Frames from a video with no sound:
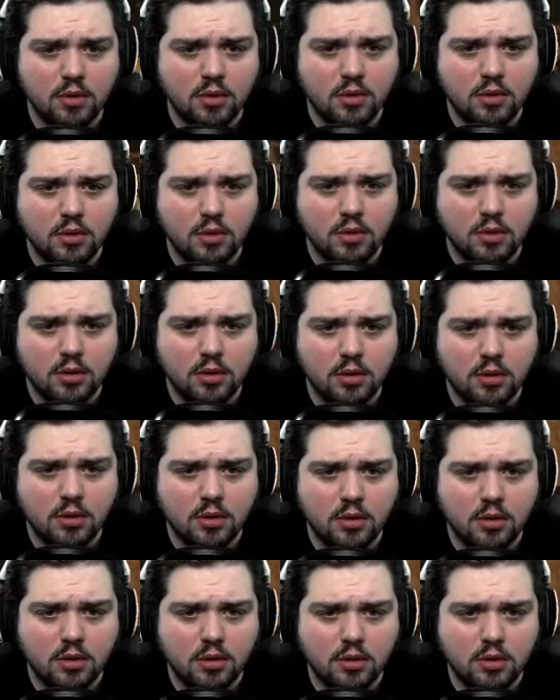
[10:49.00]

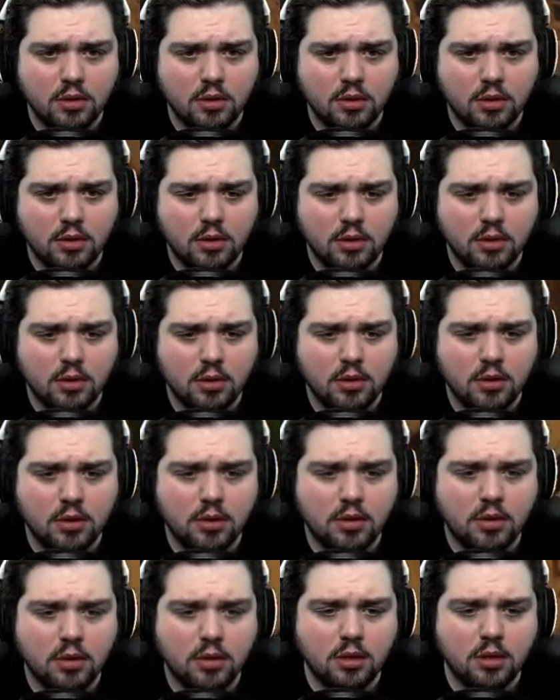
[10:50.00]

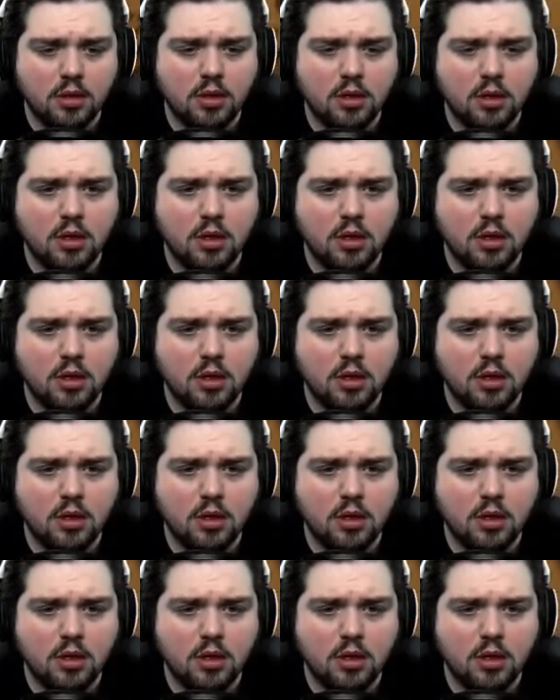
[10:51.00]
Nothing is said.